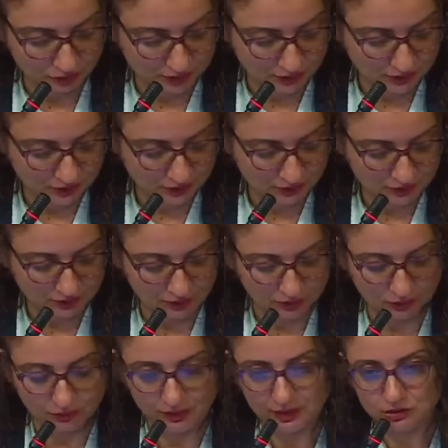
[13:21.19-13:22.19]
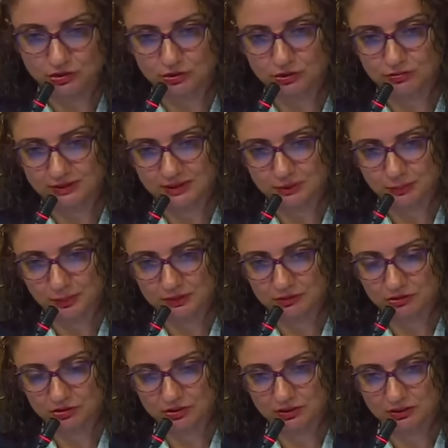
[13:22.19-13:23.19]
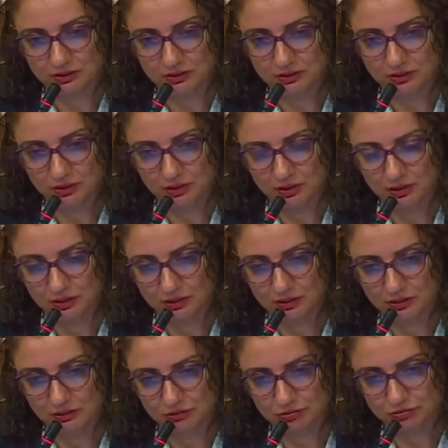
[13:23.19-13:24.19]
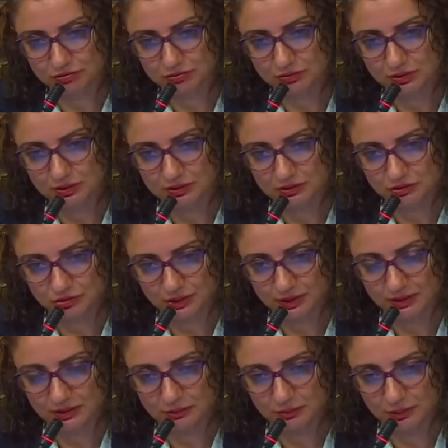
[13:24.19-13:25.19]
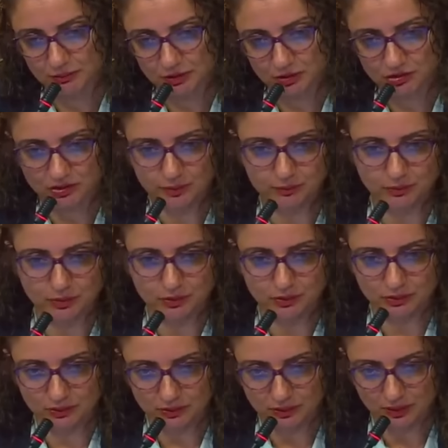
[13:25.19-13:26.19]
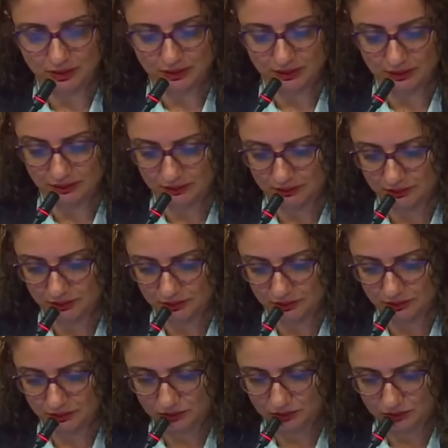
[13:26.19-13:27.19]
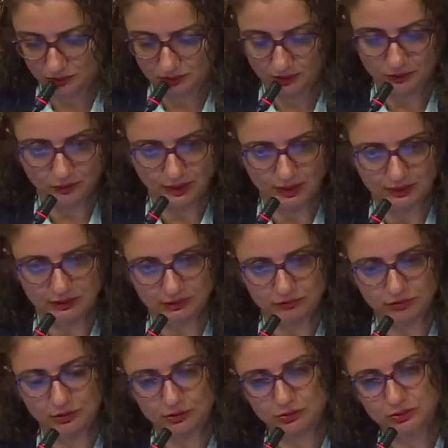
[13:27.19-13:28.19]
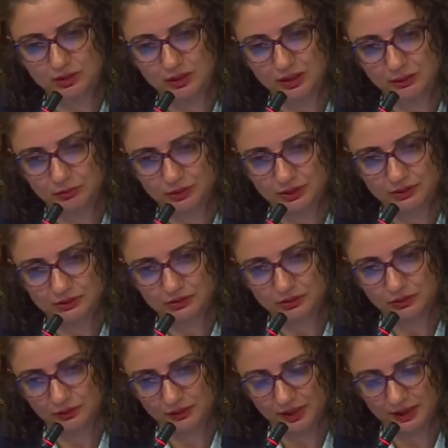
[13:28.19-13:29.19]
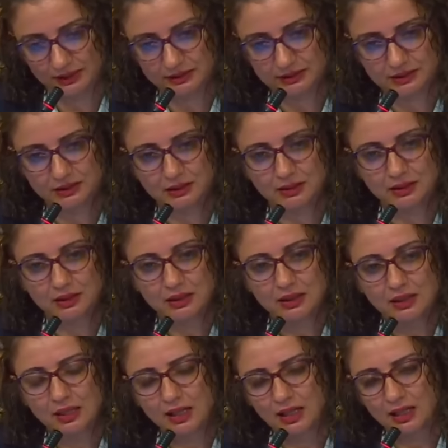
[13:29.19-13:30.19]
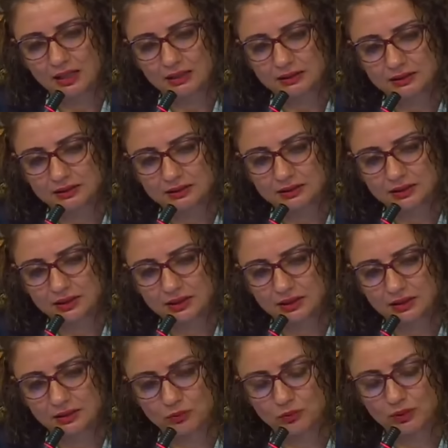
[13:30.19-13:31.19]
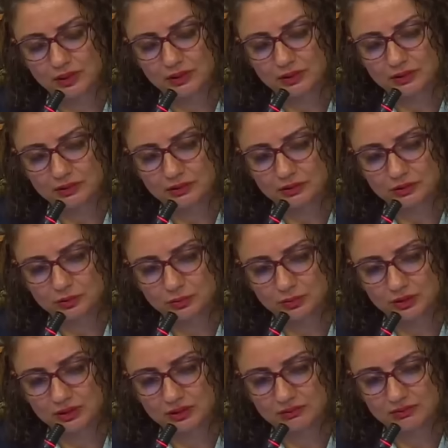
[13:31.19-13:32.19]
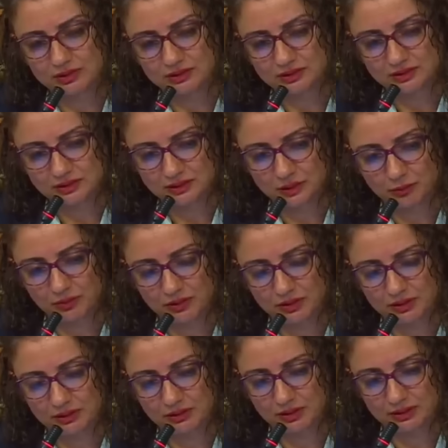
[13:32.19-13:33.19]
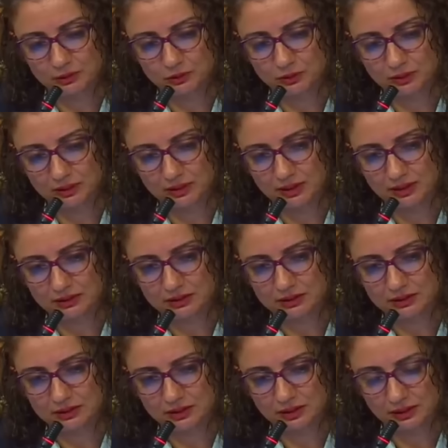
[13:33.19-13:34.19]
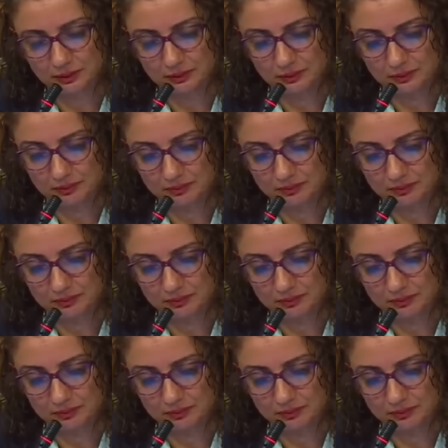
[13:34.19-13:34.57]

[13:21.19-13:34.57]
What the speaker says: First, on the issue of suspension of Israeli membership or to the UN, if you could elaborate on that and whether you believe this is something that will get a